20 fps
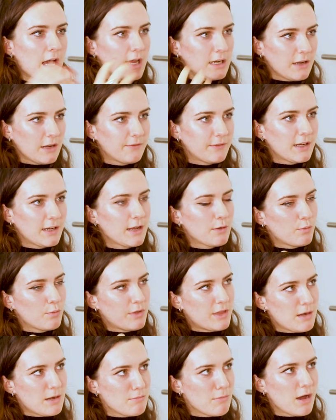And I feel like
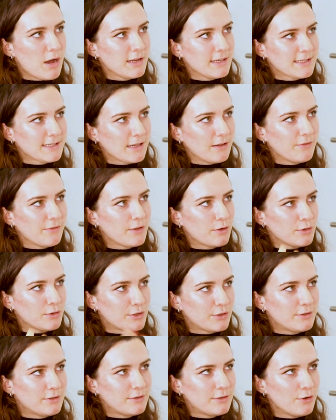within myself, there are
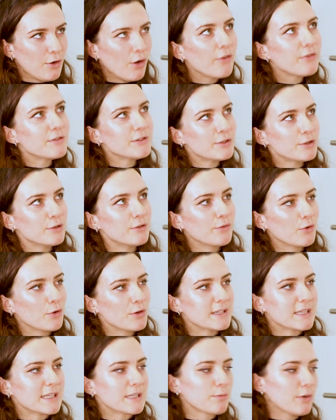often two
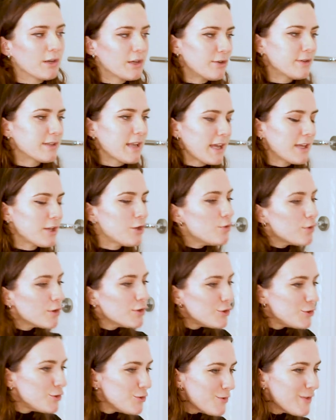voices. One who's like, you
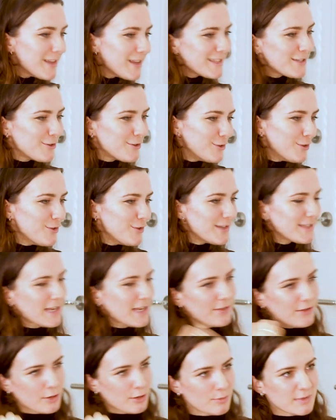can do this, you can do this.
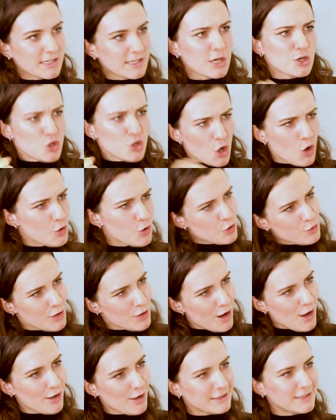And the other one's like, no, you
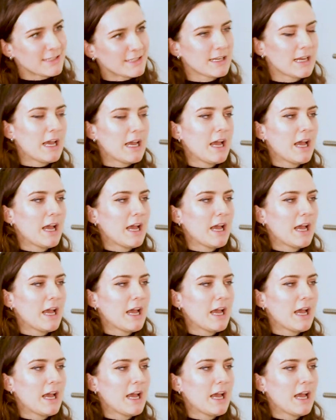can't.